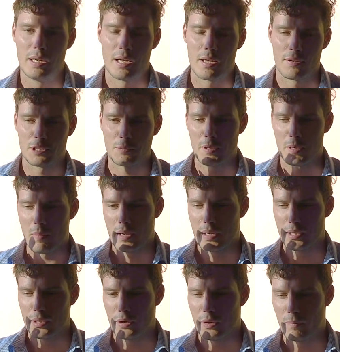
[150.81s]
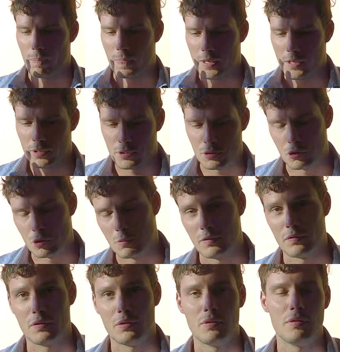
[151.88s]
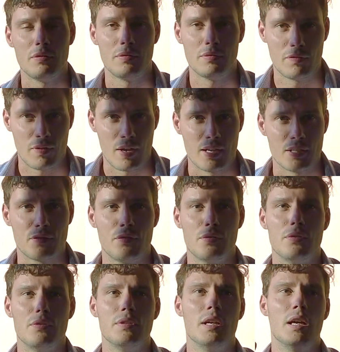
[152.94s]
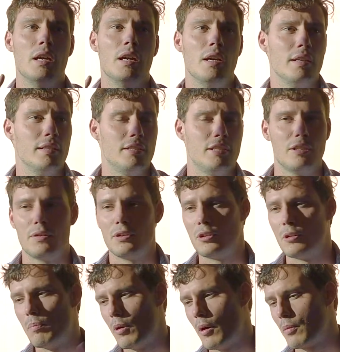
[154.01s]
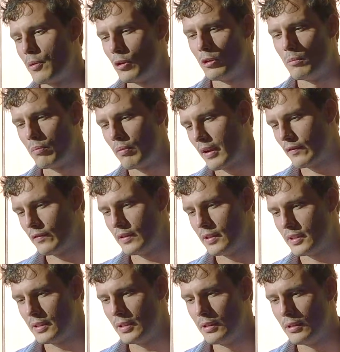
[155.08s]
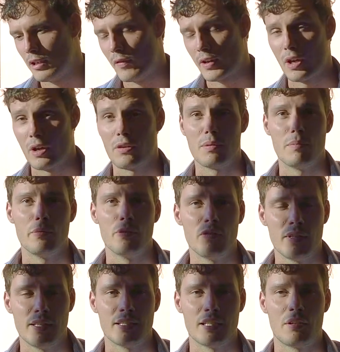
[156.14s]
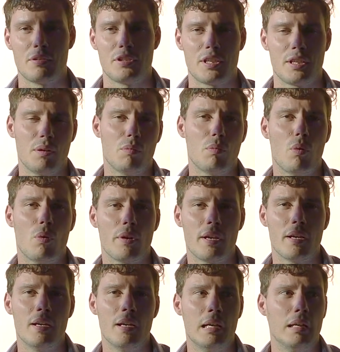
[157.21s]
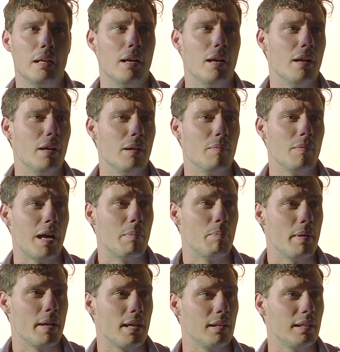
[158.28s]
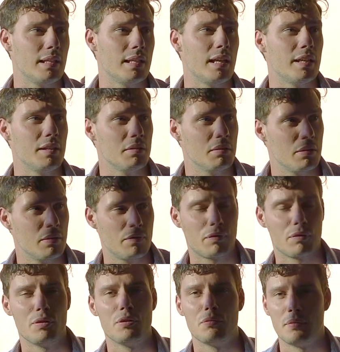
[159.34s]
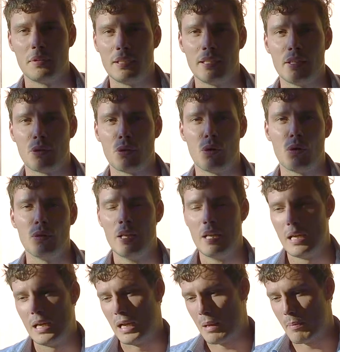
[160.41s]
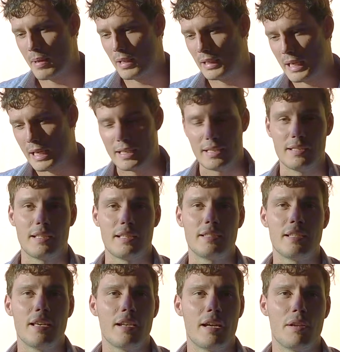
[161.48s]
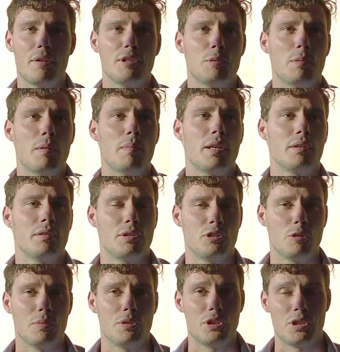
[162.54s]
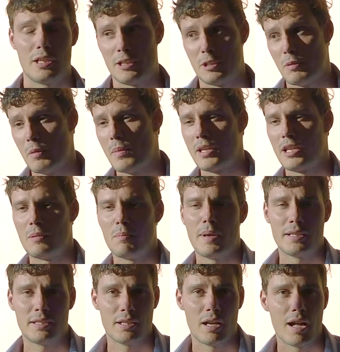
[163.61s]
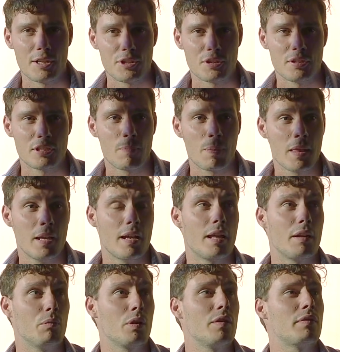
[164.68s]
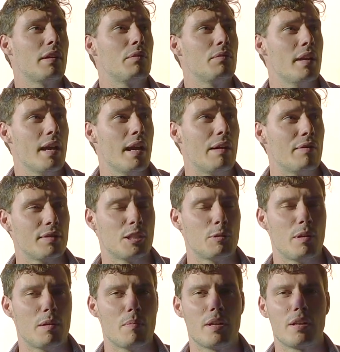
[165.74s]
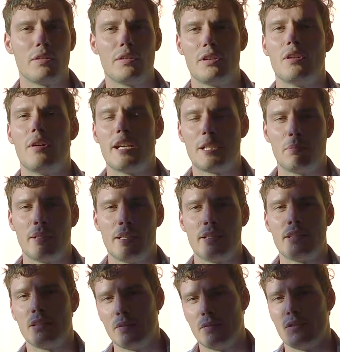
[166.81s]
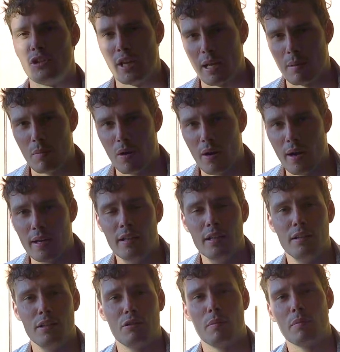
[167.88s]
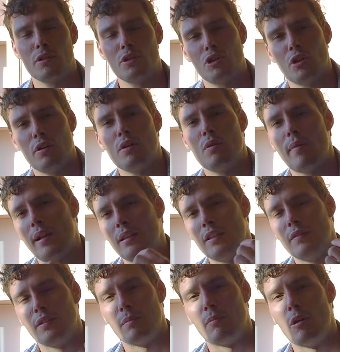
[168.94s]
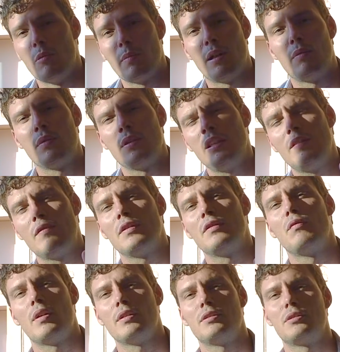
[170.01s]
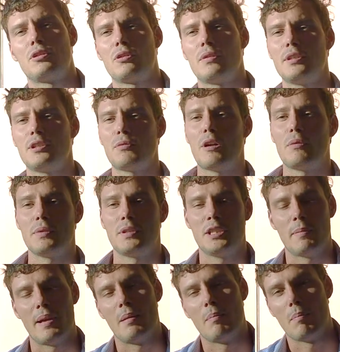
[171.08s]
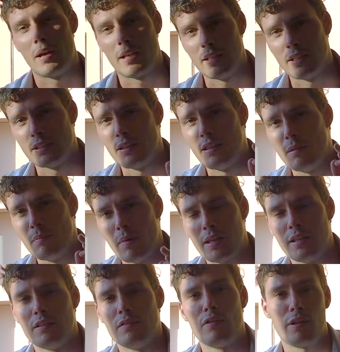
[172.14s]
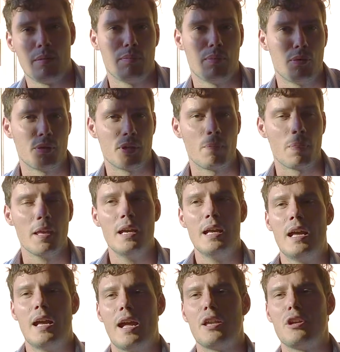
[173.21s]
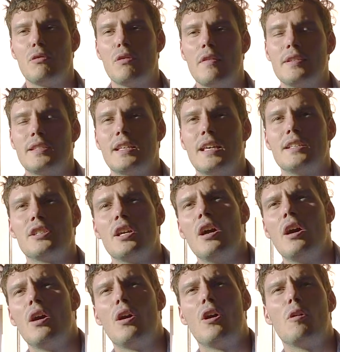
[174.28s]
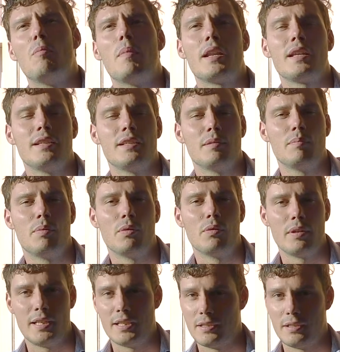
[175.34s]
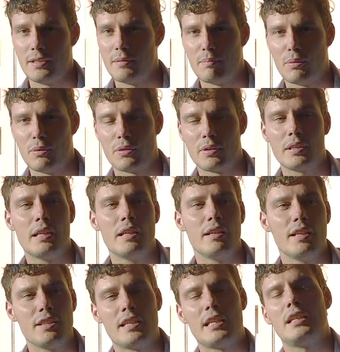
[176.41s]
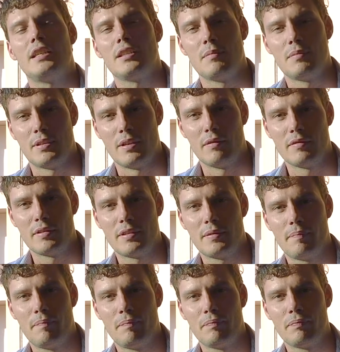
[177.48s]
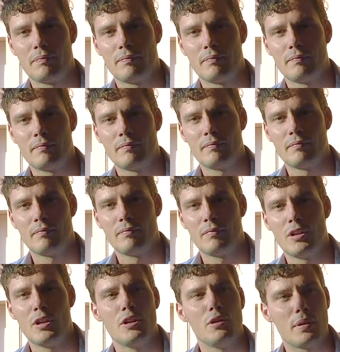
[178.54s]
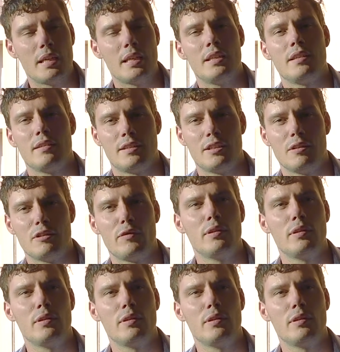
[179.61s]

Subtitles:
I don't spend money on stupid food, fast food, cereal, popcorn, breakfast. If I go to the movies, I'll just get a water. I barely eat fruit really at all. I barely eat, as I said. I don't spend money on stupid shit. I spend money on massages. And what I've done now is I spent money on a nice place to live in Chiang Mai. So I'm going to show you where I live at the moment. But I want to leave you with one story as well, which is about money, because I think money is very important. And whoever says, oh, money isn't important, is kidding themselves. You're kidding yourselves.